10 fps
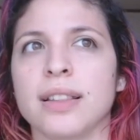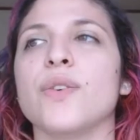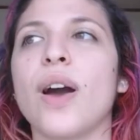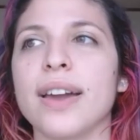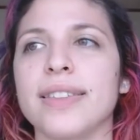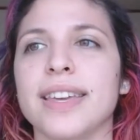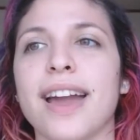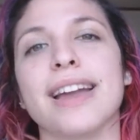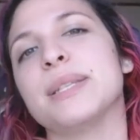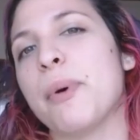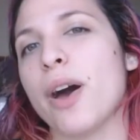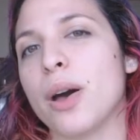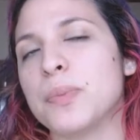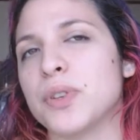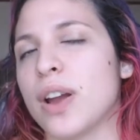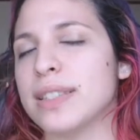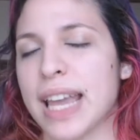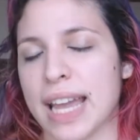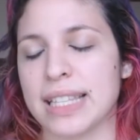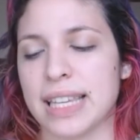So I think ice pops or
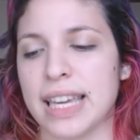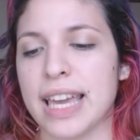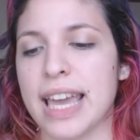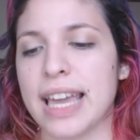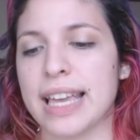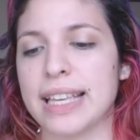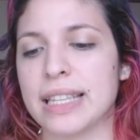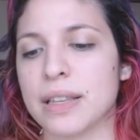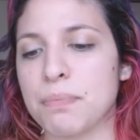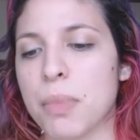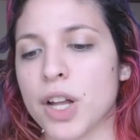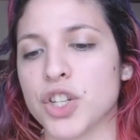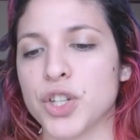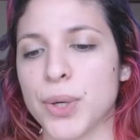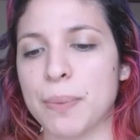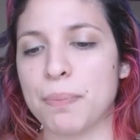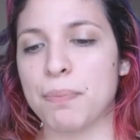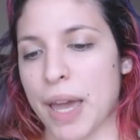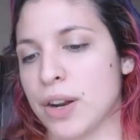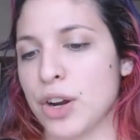ice candy is much
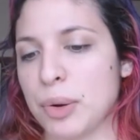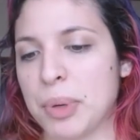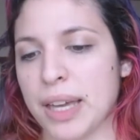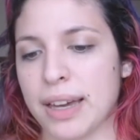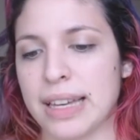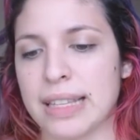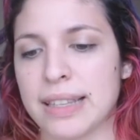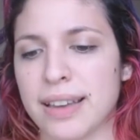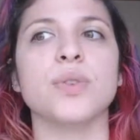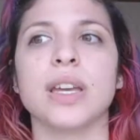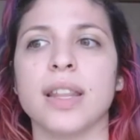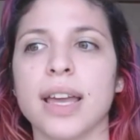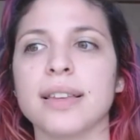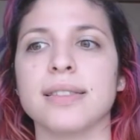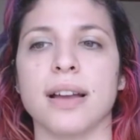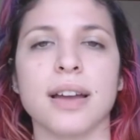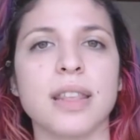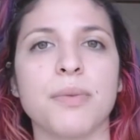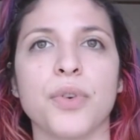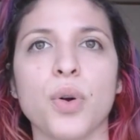better because you can like suck
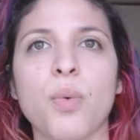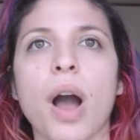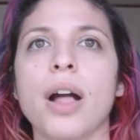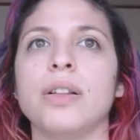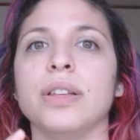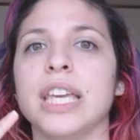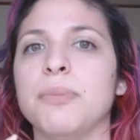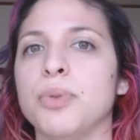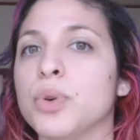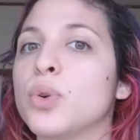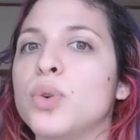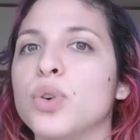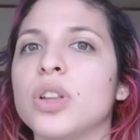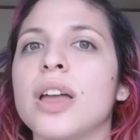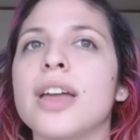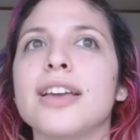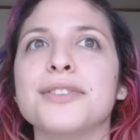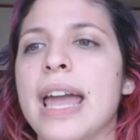on them for a while and it'll keep you cool.